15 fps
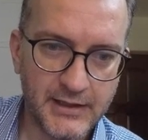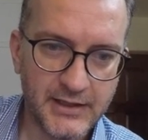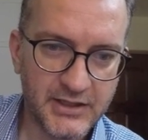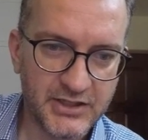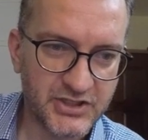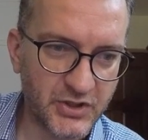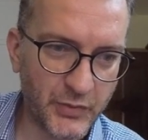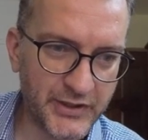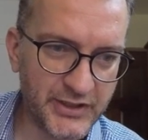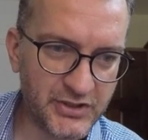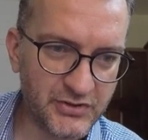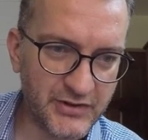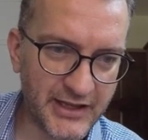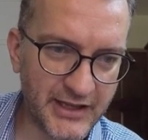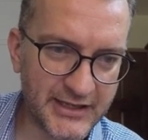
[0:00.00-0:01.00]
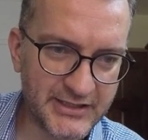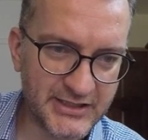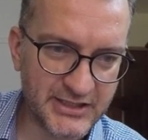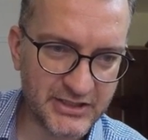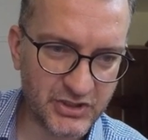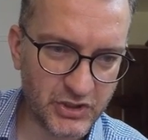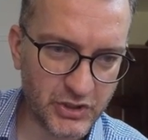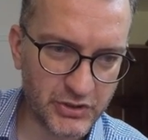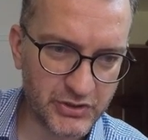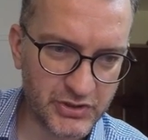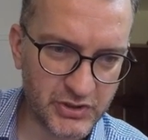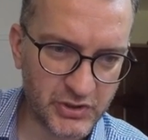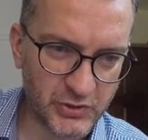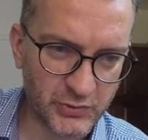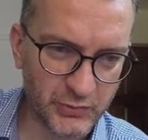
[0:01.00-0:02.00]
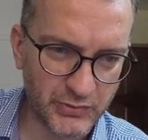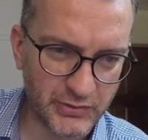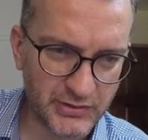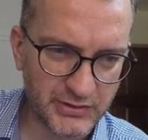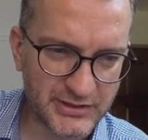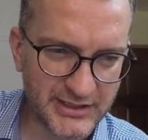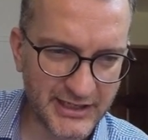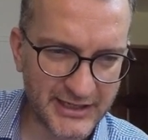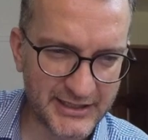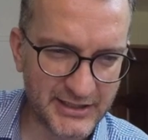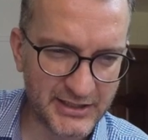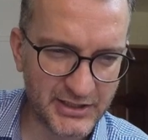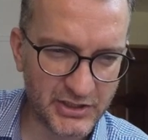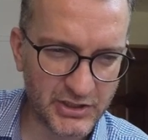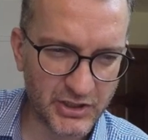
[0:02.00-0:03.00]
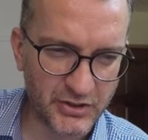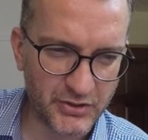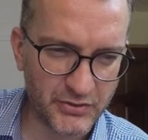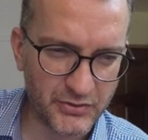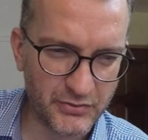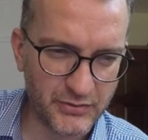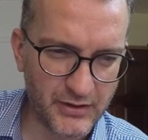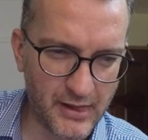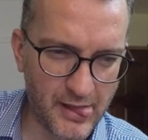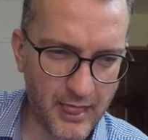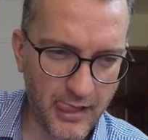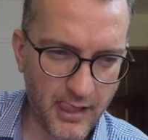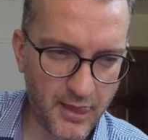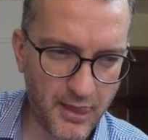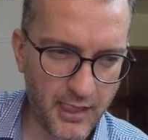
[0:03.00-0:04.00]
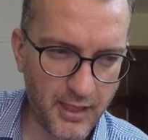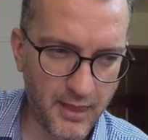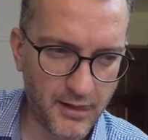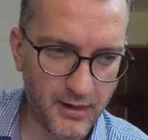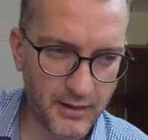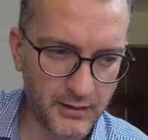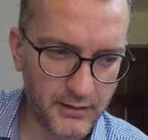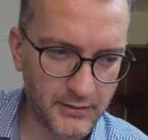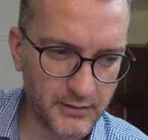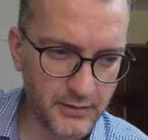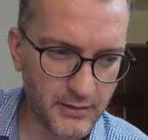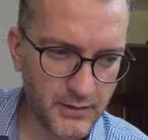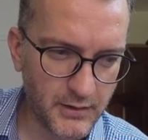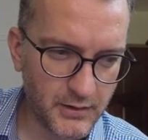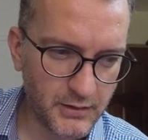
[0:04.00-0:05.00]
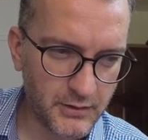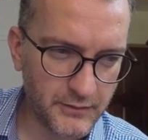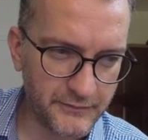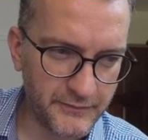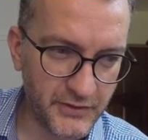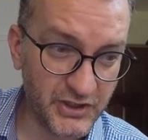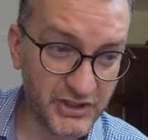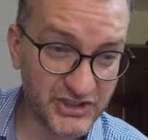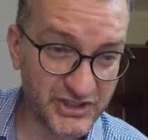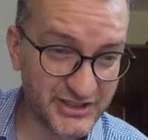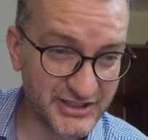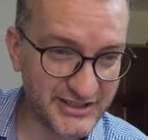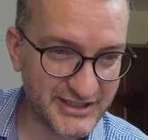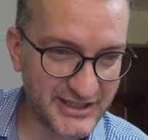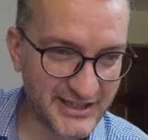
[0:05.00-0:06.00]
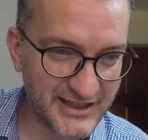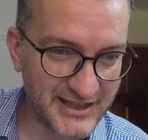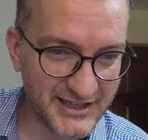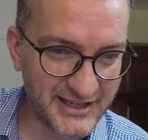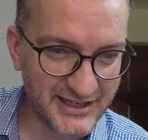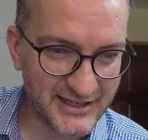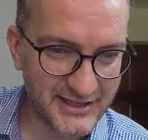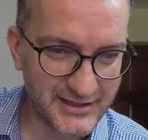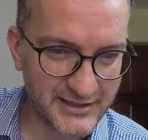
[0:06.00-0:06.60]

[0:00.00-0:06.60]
So the way you do that is that you go to tools, and then you go conversions, I think.